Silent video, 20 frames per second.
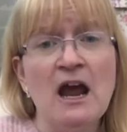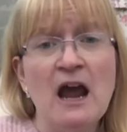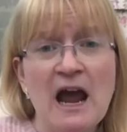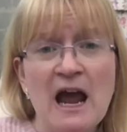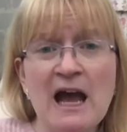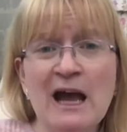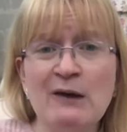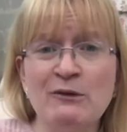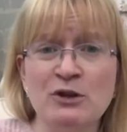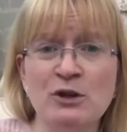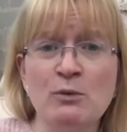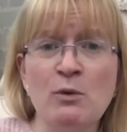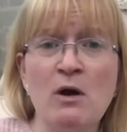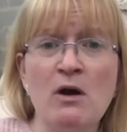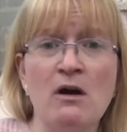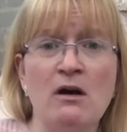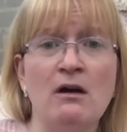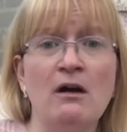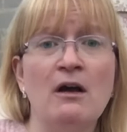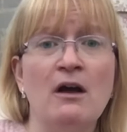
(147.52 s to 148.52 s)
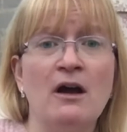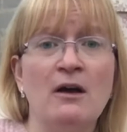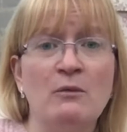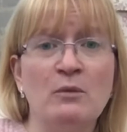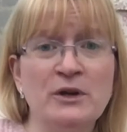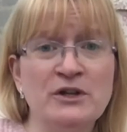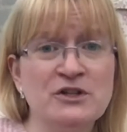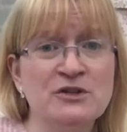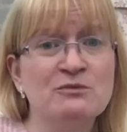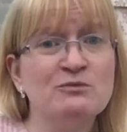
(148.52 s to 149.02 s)
how you are,
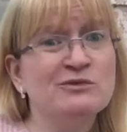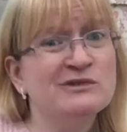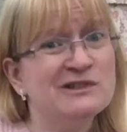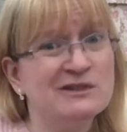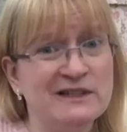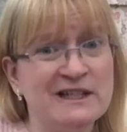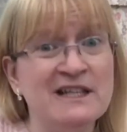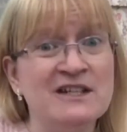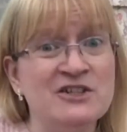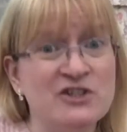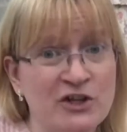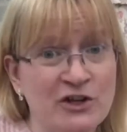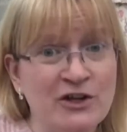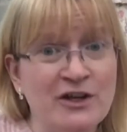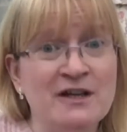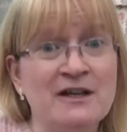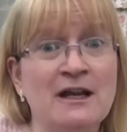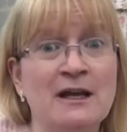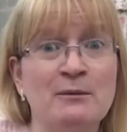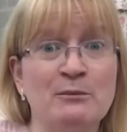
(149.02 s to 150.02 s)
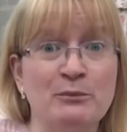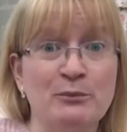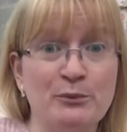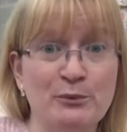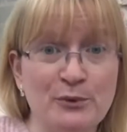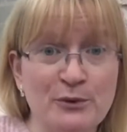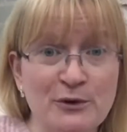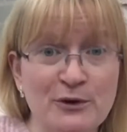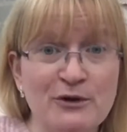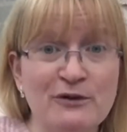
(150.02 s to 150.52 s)
which will in turn
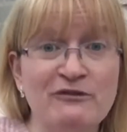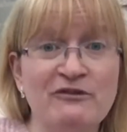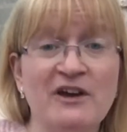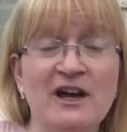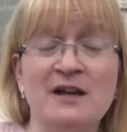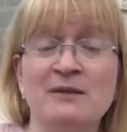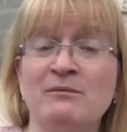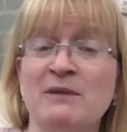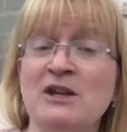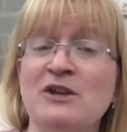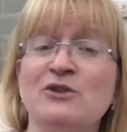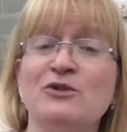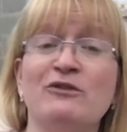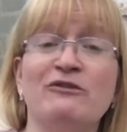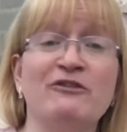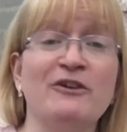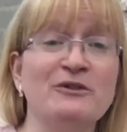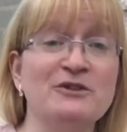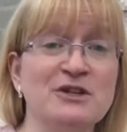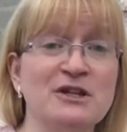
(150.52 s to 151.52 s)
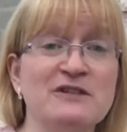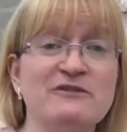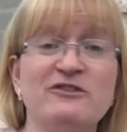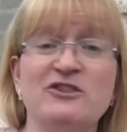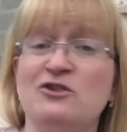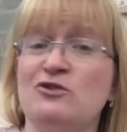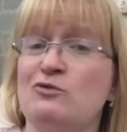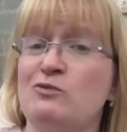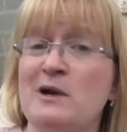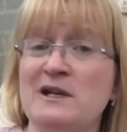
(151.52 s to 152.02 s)
improve and make your photos for
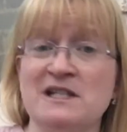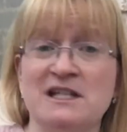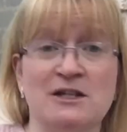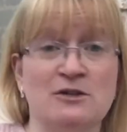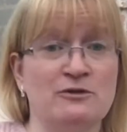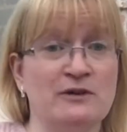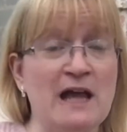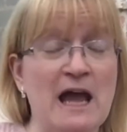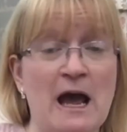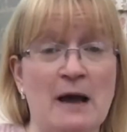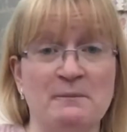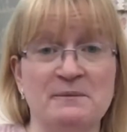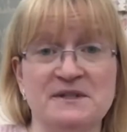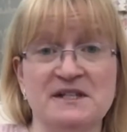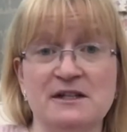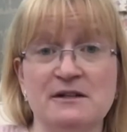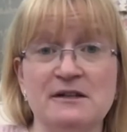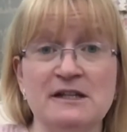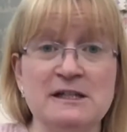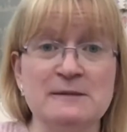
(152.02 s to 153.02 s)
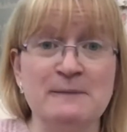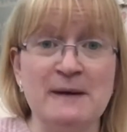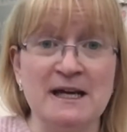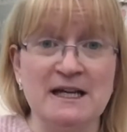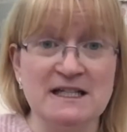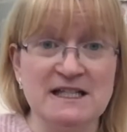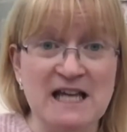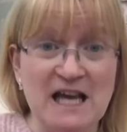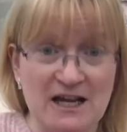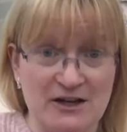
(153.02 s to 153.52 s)
your wedding look absolutely
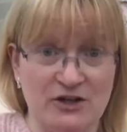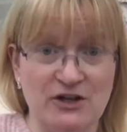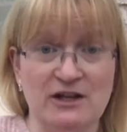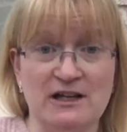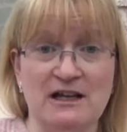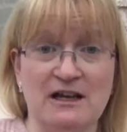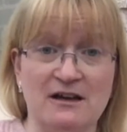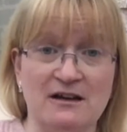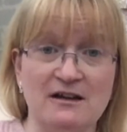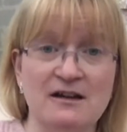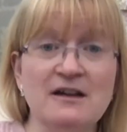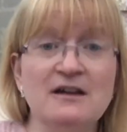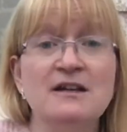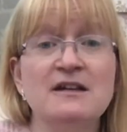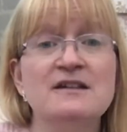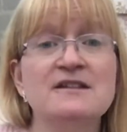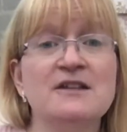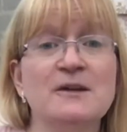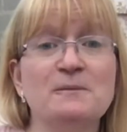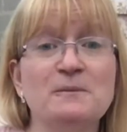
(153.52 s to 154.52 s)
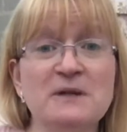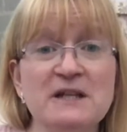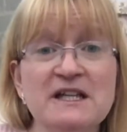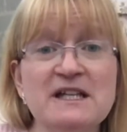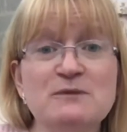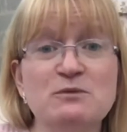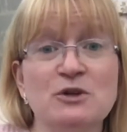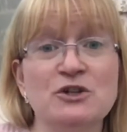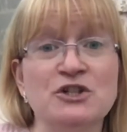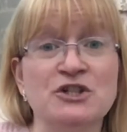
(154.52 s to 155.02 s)
spectacular. So
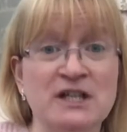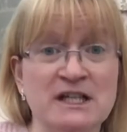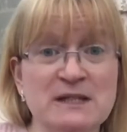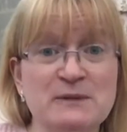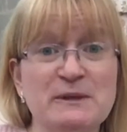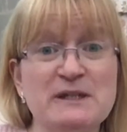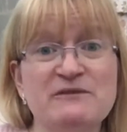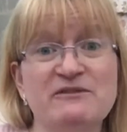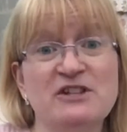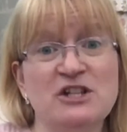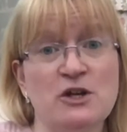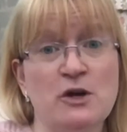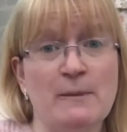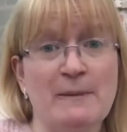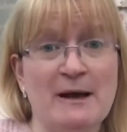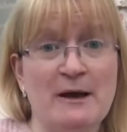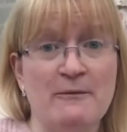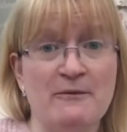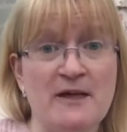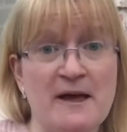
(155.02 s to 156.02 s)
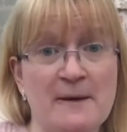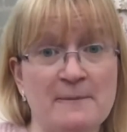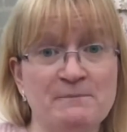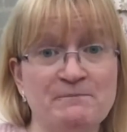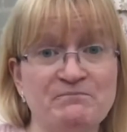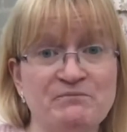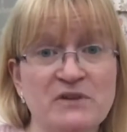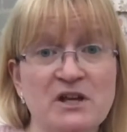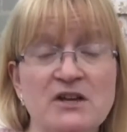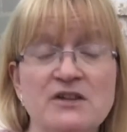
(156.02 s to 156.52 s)
please watch next week's video about that.
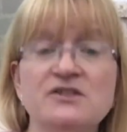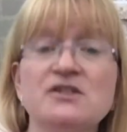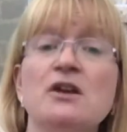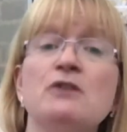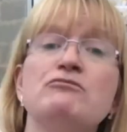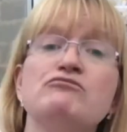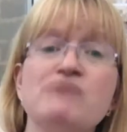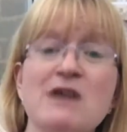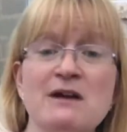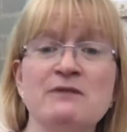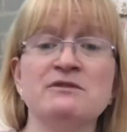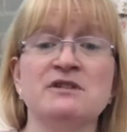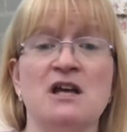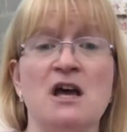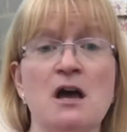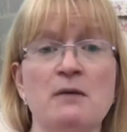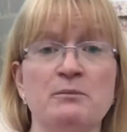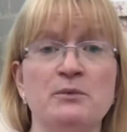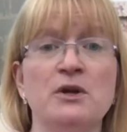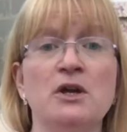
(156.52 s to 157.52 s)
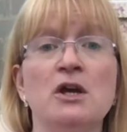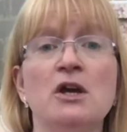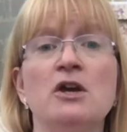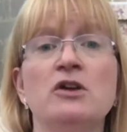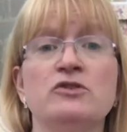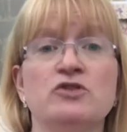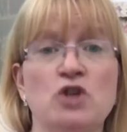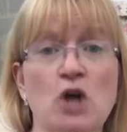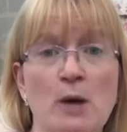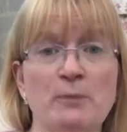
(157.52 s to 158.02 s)
So round up.
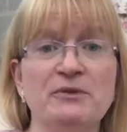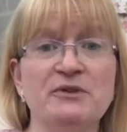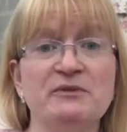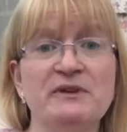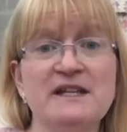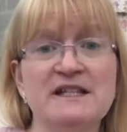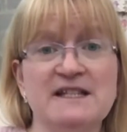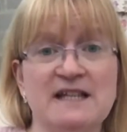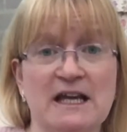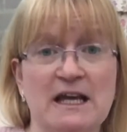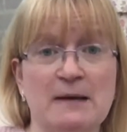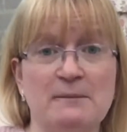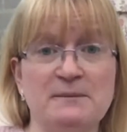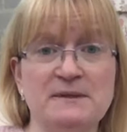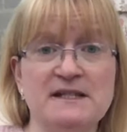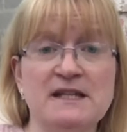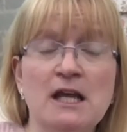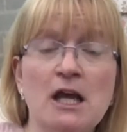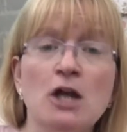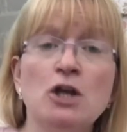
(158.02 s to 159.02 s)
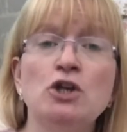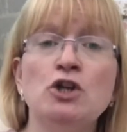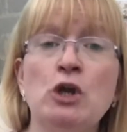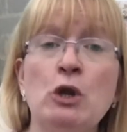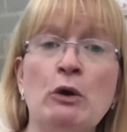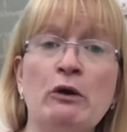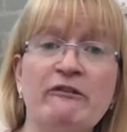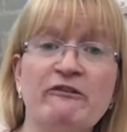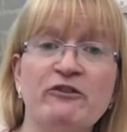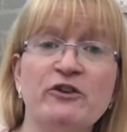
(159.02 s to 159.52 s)
Top three tips,
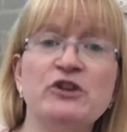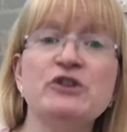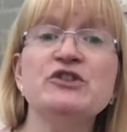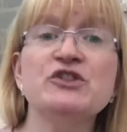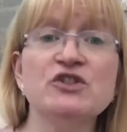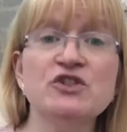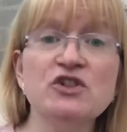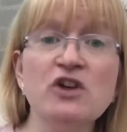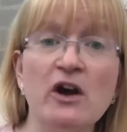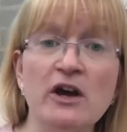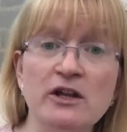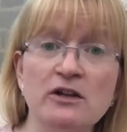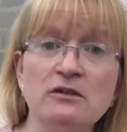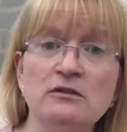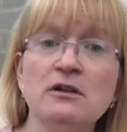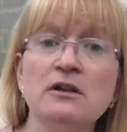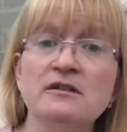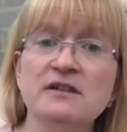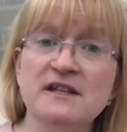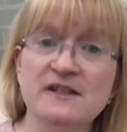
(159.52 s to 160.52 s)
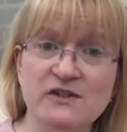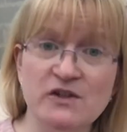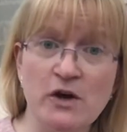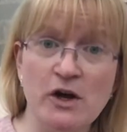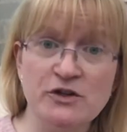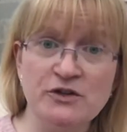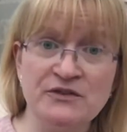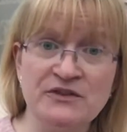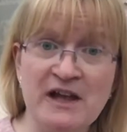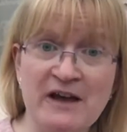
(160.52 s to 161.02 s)
look for your style, decide
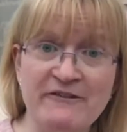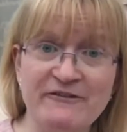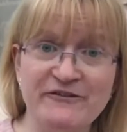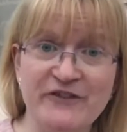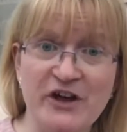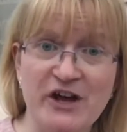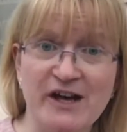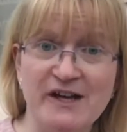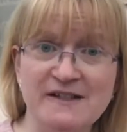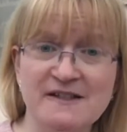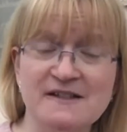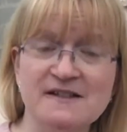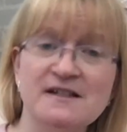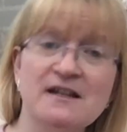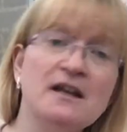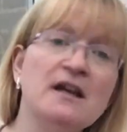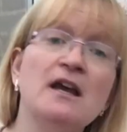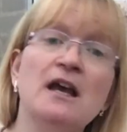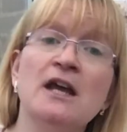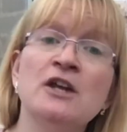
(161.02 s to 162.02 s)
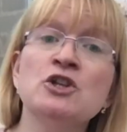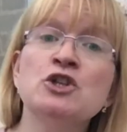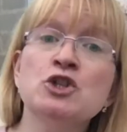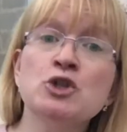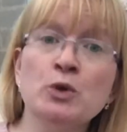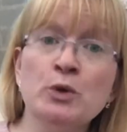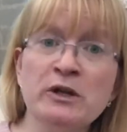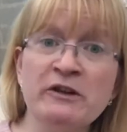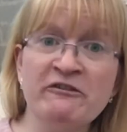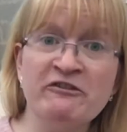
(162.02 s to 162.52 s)
on that first.
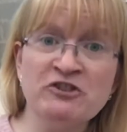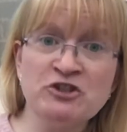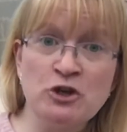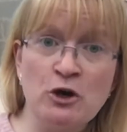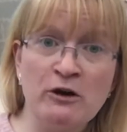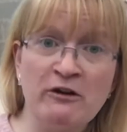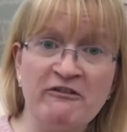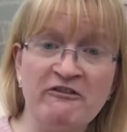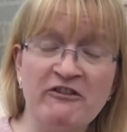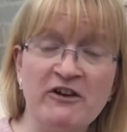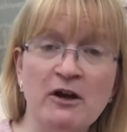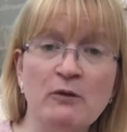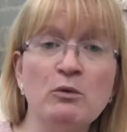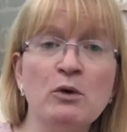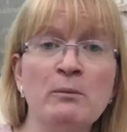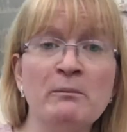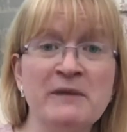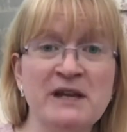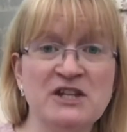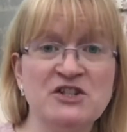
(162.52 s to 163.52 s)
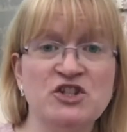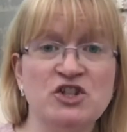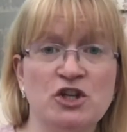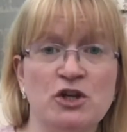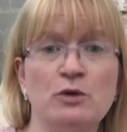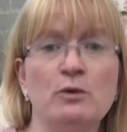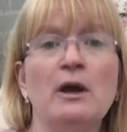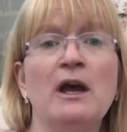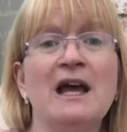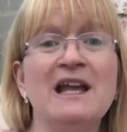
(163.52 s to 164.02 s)
Ensure your photographer will meet
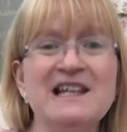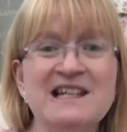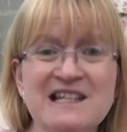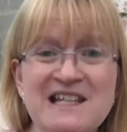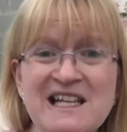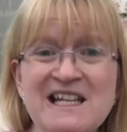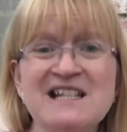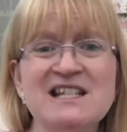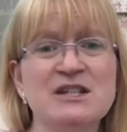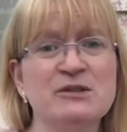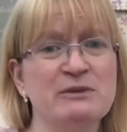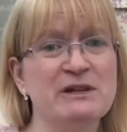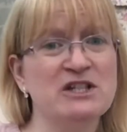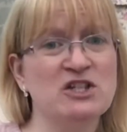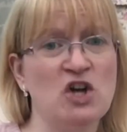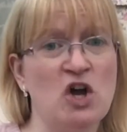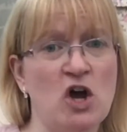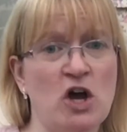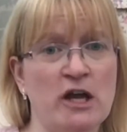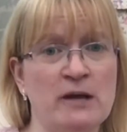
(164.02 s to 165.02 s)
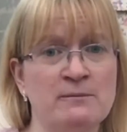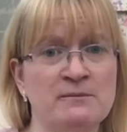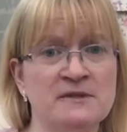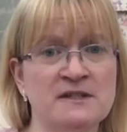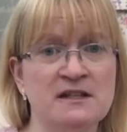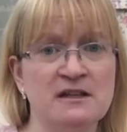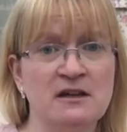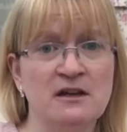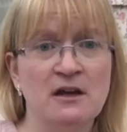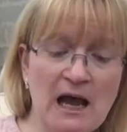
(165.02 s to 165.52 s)
you at least three
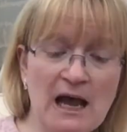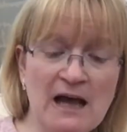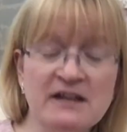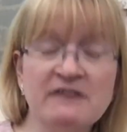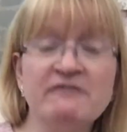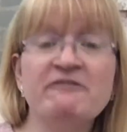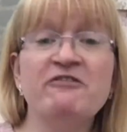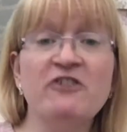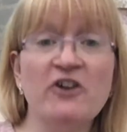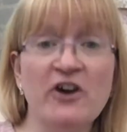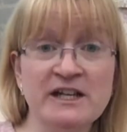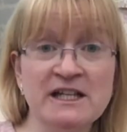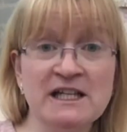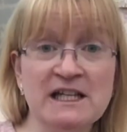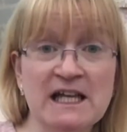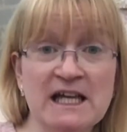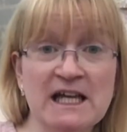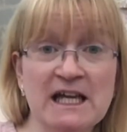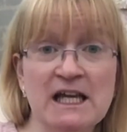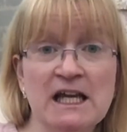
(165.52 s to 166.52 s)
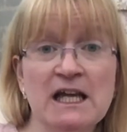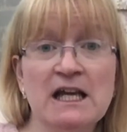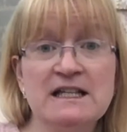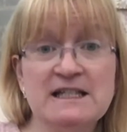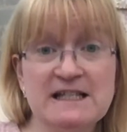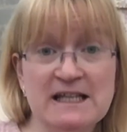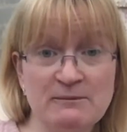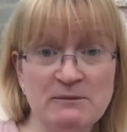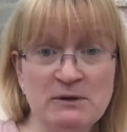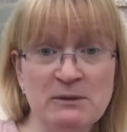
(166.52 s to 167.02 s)
times. And then finally,
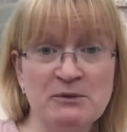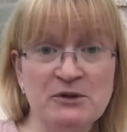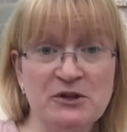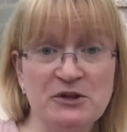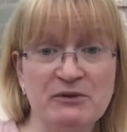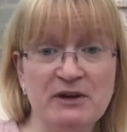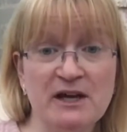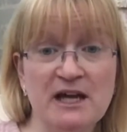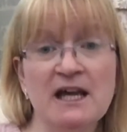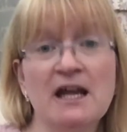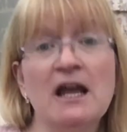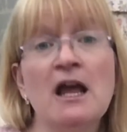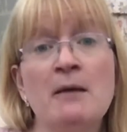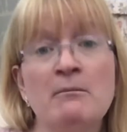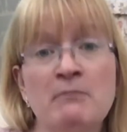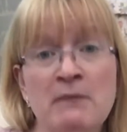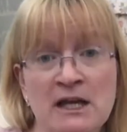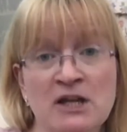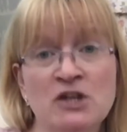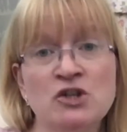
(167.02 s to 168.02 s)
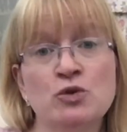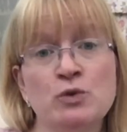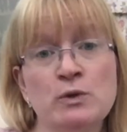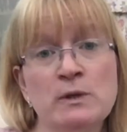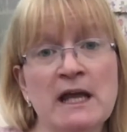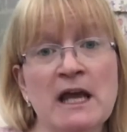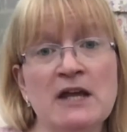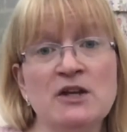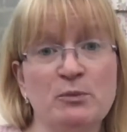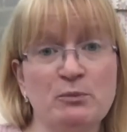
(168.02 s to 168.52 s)
tip number three, making sure you
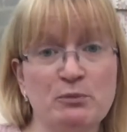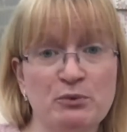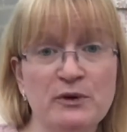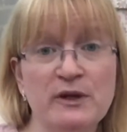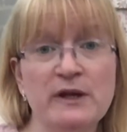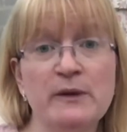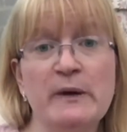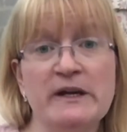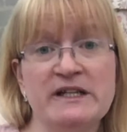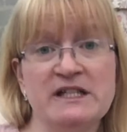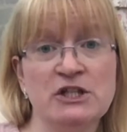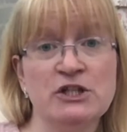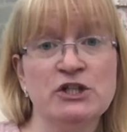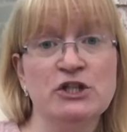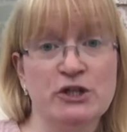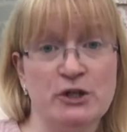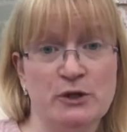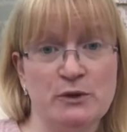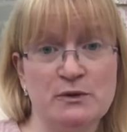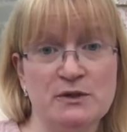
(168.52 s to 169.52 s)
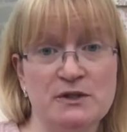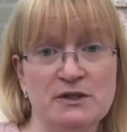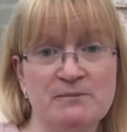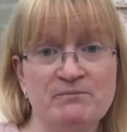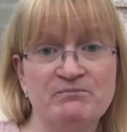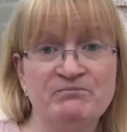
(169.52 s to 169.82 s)
get your pre-wedding shoot.